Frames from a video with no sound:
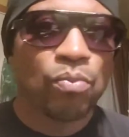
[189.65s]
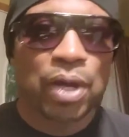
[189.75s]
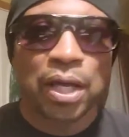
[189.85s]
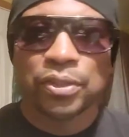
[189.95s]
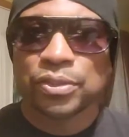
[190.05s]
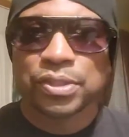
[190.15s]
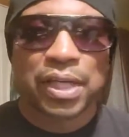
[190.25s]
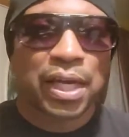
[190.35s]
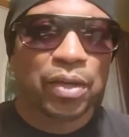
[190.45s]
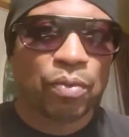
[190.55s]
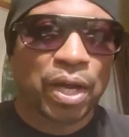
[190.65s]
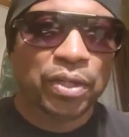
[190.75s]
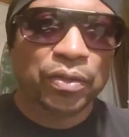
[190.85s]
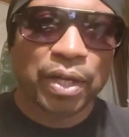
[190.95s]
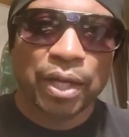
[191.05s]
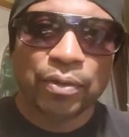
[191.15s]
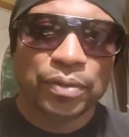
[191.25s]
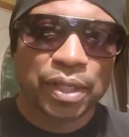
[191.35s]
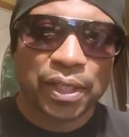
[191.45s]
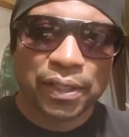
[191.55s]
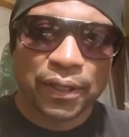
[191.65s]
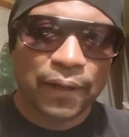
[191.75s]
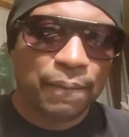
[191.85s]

Wilder, tying Wilder out, and